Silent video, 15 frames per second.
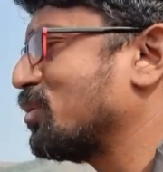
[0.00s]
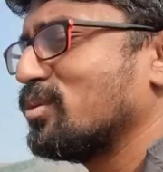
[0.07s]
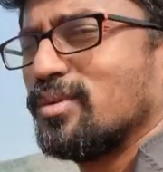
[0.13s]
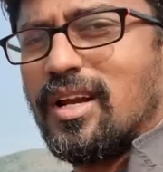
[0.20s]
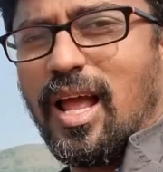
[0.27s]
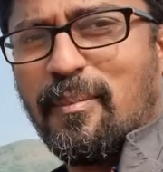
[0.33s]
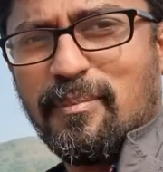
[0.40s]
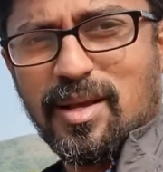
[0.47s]

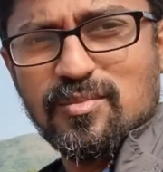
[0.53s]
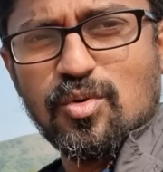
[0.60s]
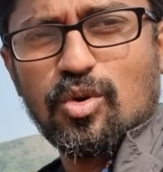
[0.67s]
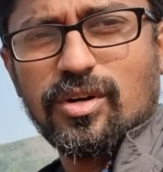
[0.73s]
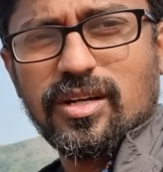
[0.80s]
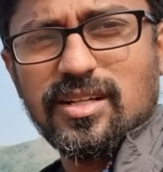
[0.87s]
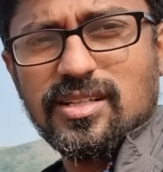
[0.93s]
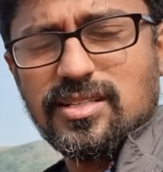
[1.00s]
climbing more
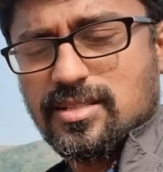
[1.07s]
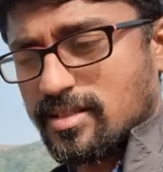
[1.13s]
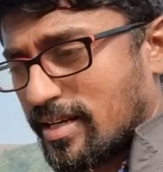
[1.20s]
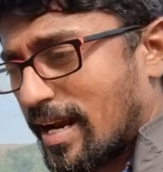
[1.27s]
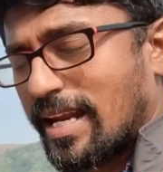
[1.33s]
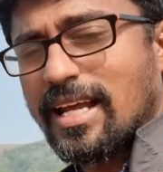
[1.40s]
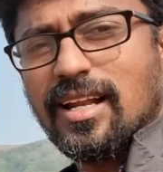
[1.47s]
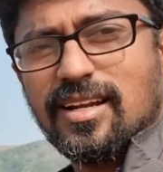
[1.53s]
hills,
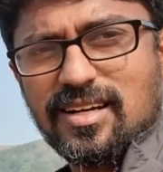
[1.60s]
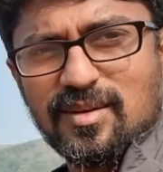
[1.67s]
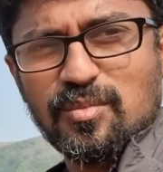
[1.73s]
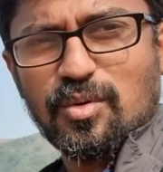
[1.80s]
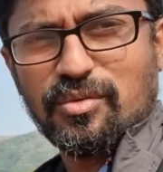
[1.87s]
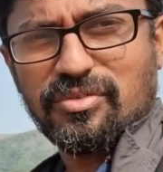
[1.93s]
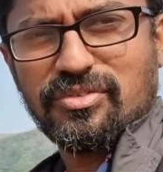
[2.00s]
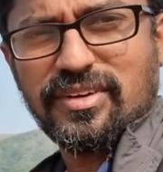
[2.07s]
getting a little
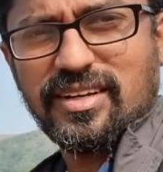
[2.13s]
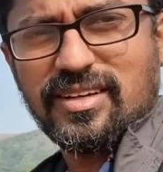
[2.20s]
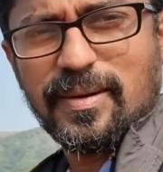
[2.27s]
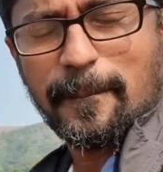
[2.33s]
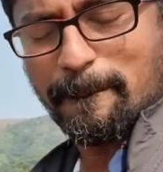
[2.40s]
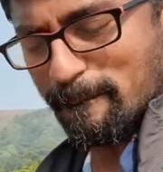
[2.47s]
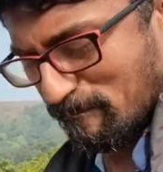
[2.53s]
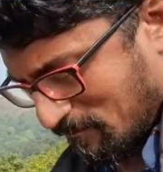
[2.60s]
more fit,
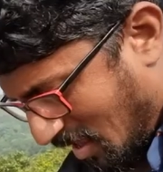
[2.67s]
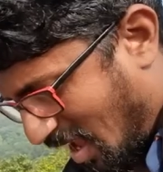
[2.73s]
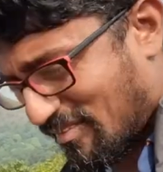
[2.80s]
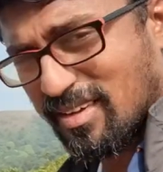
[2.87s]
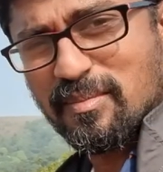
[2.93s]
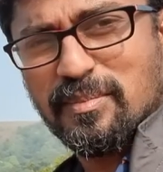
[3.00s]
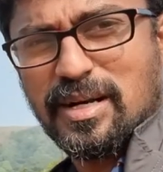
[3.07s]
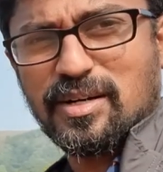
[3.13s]

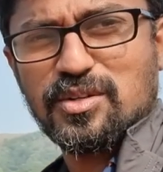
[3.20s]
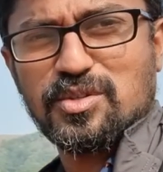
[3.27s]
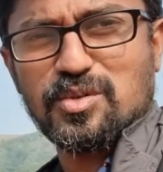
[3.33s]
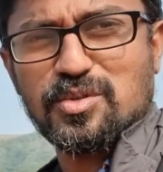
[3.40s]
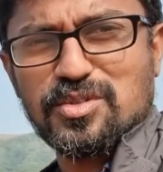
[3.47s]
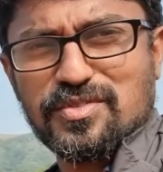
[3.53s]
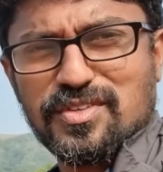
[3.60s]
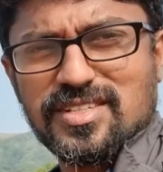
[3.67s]
having better
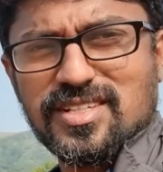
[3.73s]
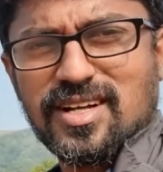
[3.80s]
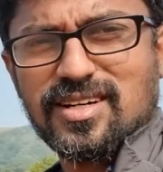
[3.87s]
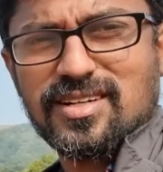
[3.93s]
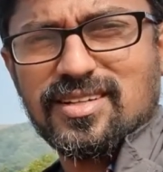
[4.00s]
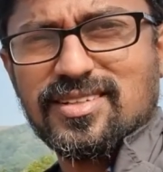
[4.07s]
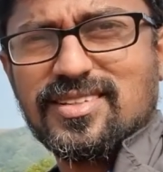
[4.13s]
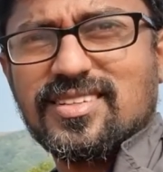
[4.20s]
shoes for
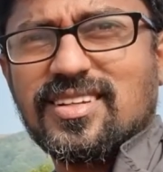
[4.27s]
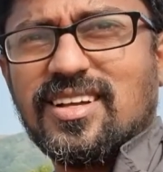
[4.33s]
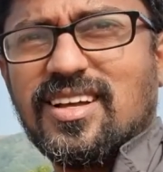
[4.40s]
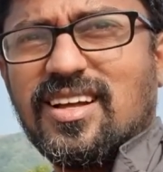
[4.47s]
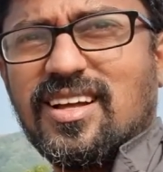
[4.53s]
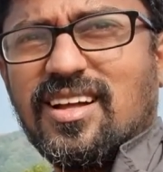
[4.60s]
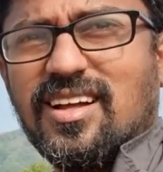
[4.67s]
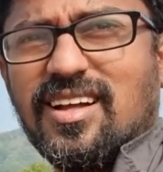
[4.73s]
starters,
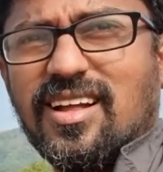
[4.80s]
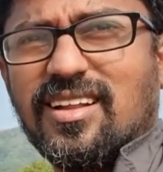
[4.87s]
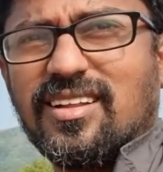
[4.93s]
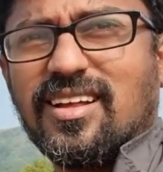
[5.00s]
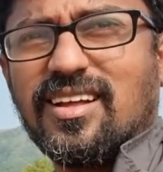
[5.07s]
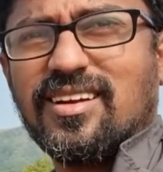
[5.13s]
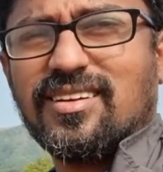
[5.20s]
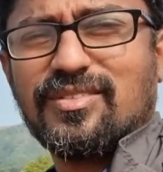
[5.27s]
and
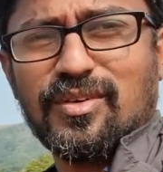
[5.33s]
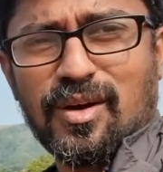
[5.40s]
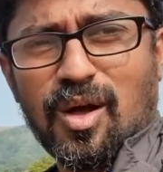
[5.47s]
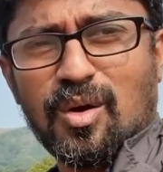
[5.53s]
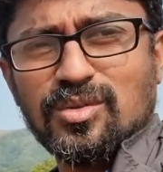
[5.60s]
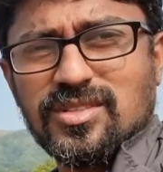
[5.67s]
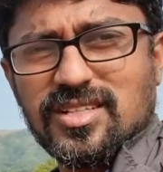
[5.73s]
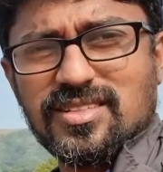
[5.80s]
then for
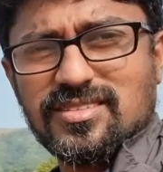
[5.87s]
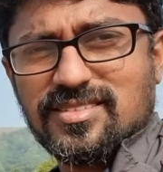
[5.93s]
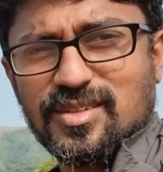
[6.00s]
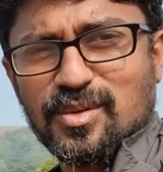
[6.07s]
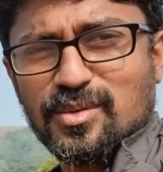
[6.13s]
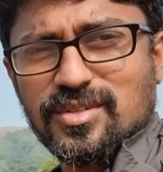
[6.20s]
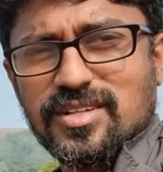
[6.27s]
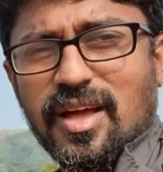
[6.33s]
now just you
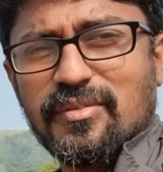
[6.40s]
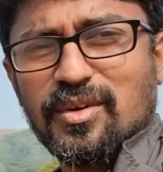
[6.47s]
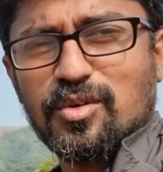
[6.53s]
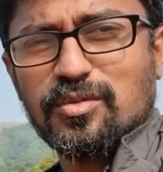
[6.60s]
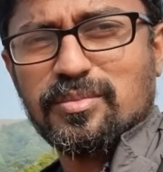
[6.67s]
know just having good